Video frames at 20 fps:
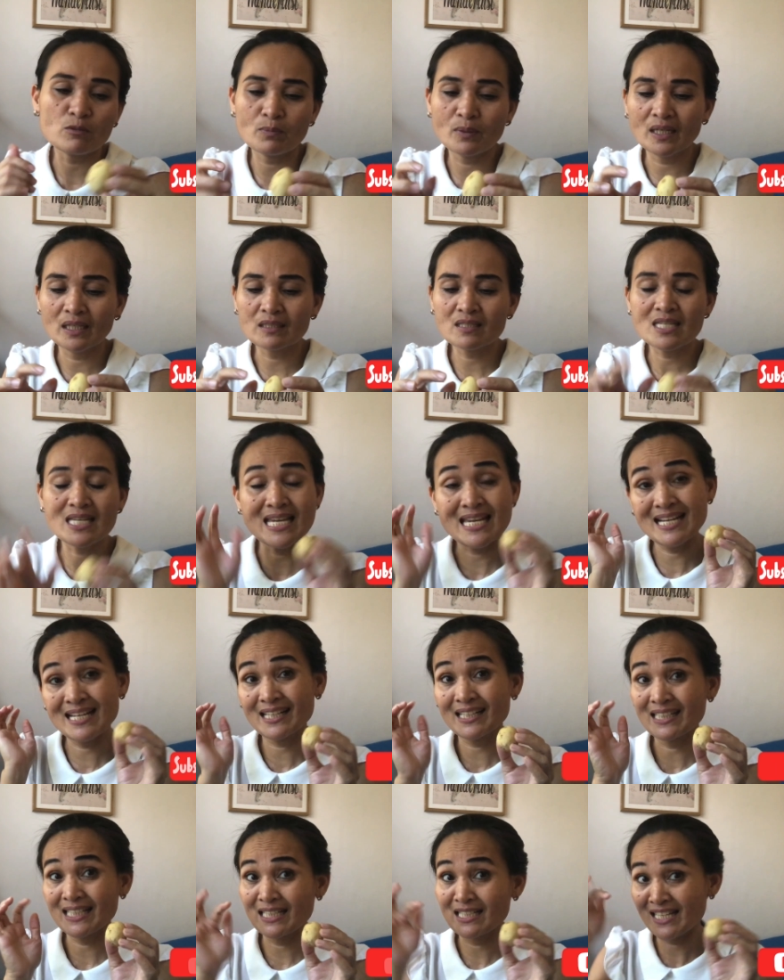But
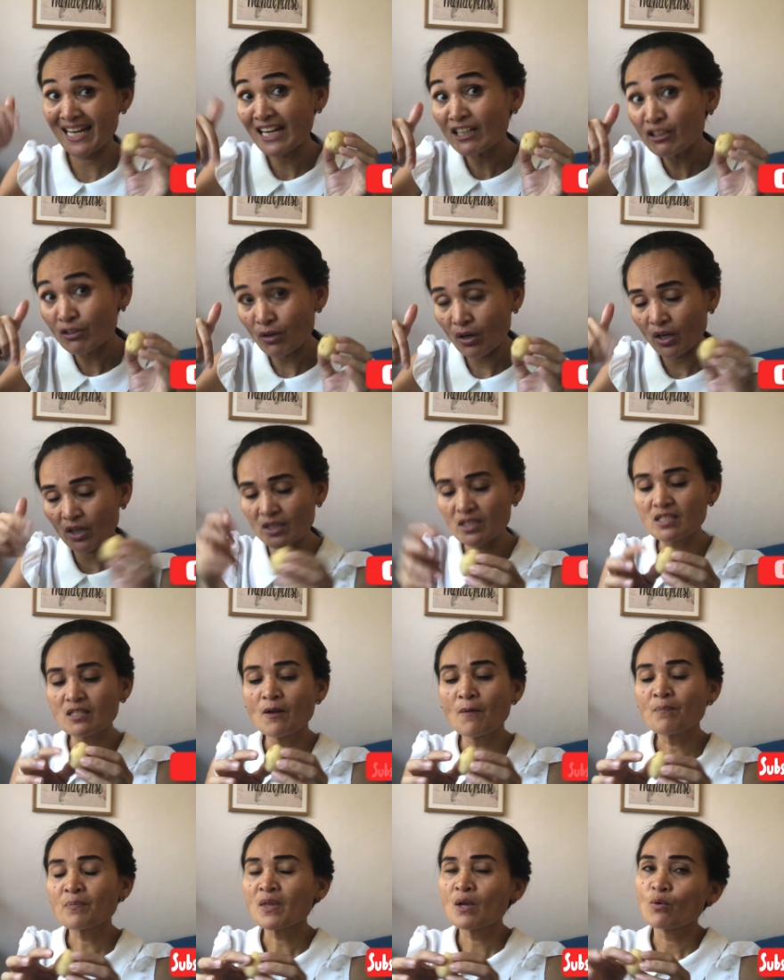here in Negros,
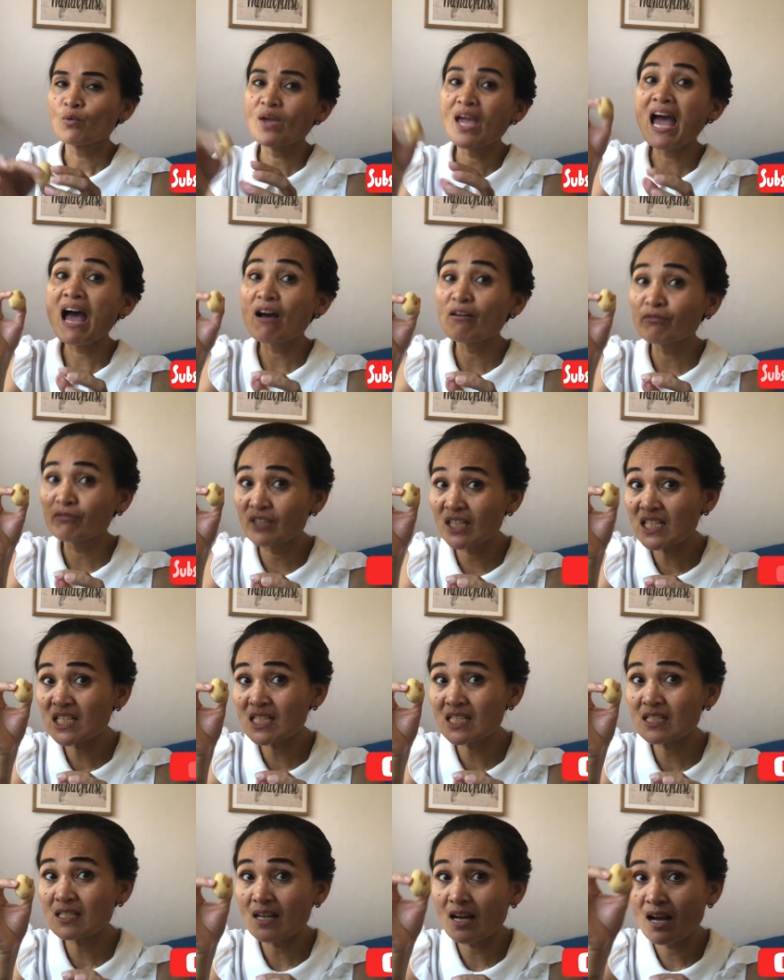we have
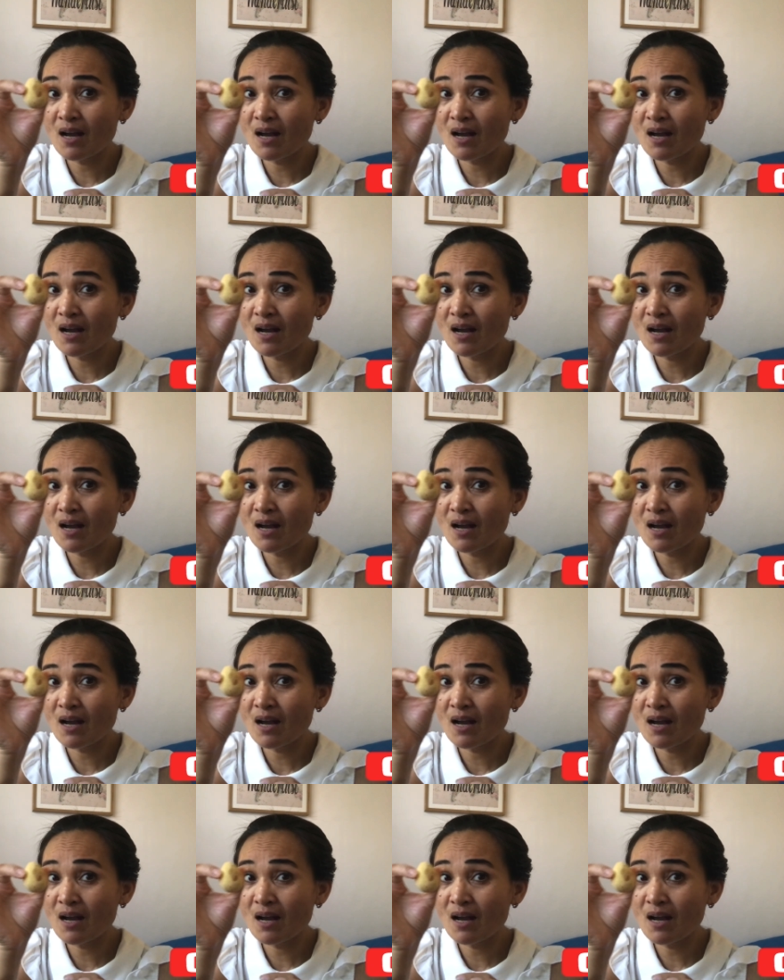this